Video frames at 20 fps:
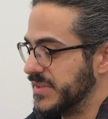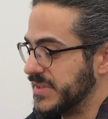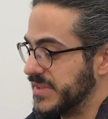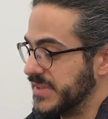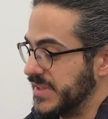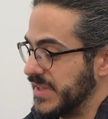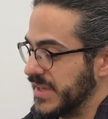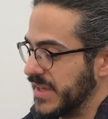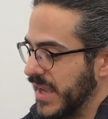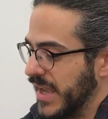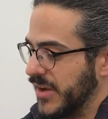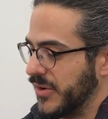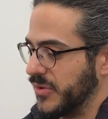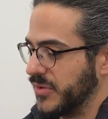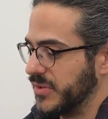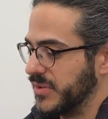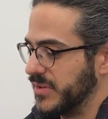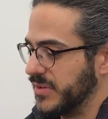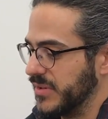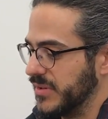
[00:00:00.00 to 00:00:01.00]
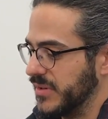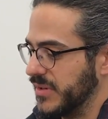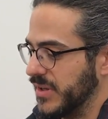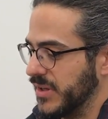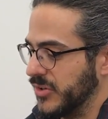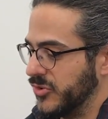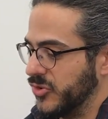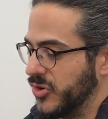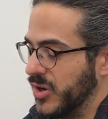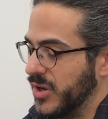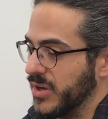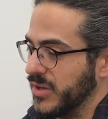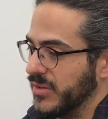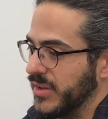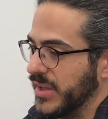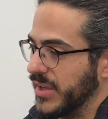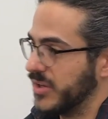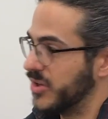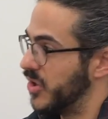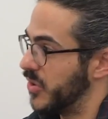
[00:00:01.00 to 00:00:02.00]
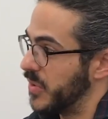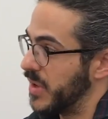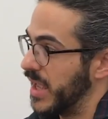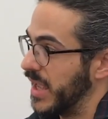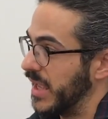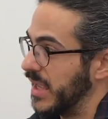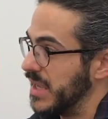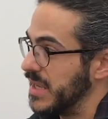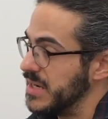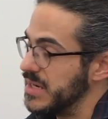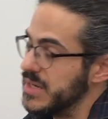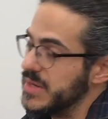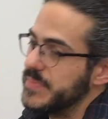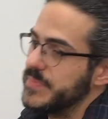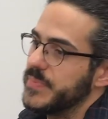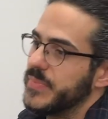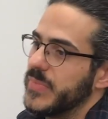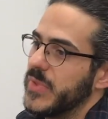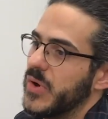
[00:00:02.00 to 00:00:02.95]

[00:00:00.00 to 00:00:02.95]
seek out a drug like cocaine,